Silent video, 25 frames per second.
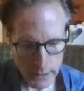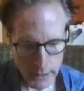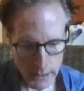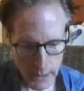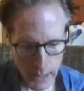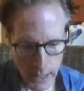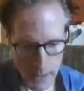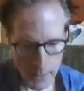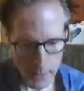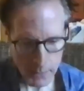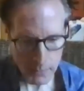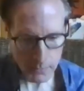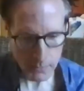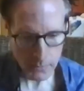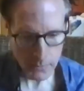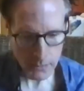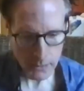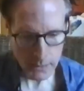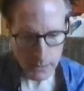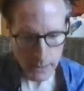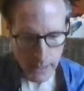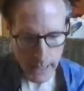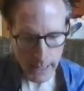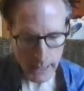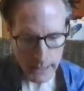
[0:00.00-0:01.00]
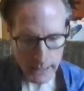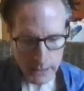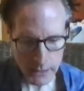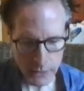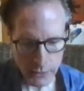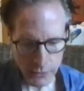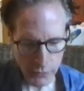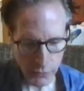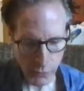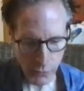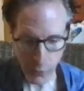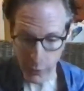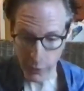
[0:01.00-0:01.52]
comes next
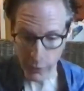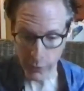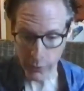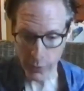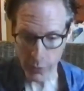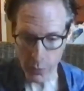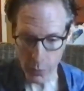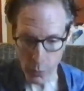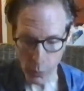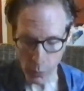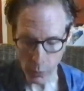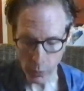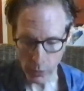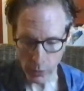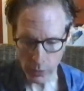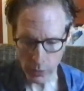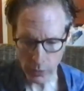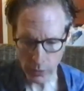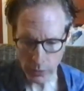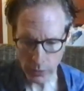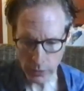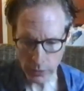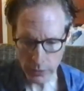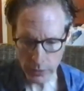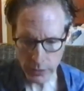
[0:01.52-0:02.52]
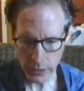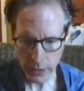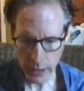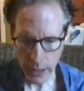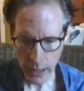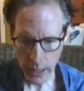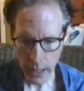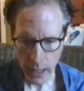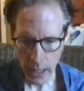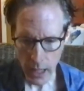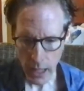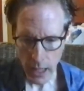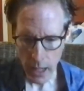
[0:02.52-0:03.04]
for the world,
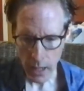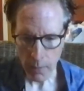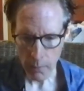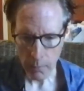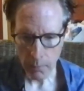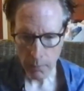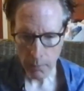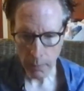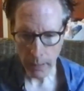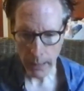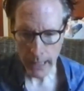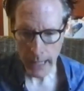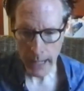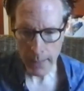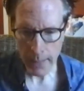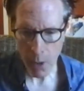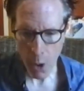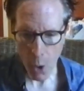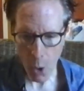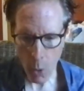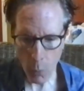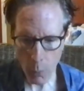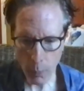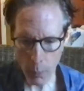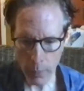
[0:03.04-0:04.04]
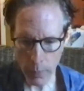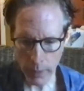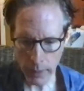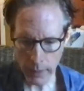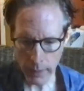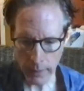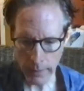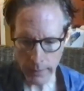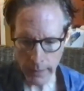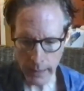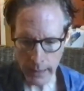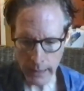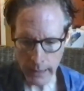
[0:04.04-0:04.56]
but I'm
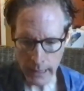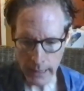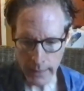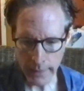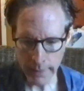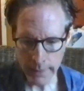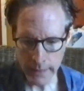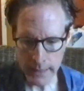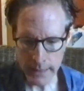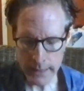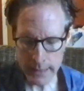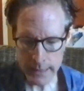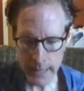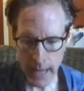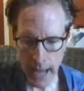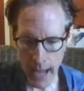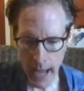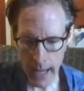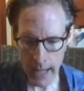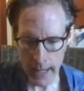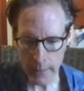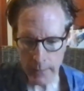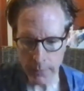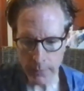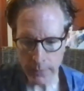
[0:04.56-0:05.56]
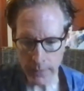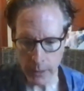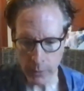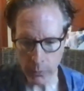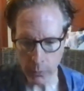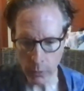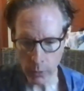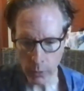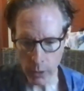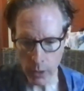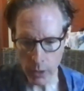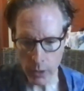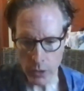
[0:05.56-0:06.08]
hoping that in this time that
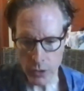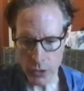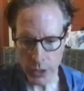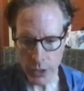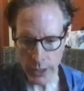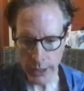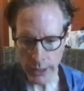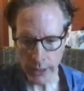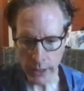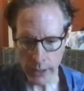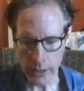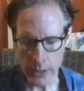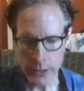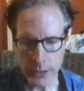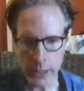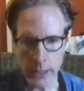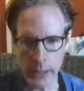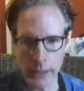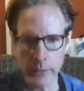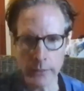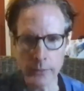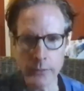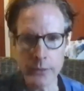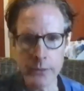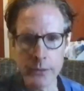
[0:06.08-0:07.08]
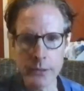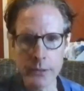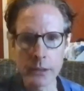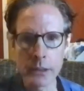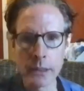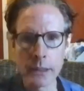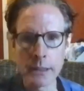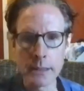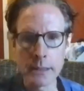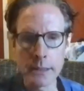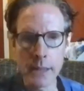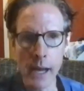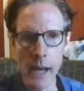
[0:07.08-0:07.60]
we're all shedding ourselves
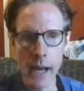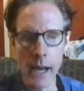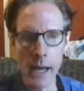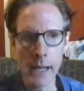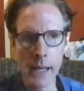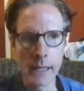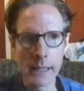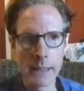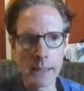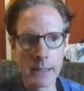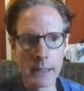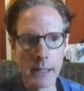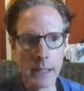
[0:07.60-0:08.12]
inside,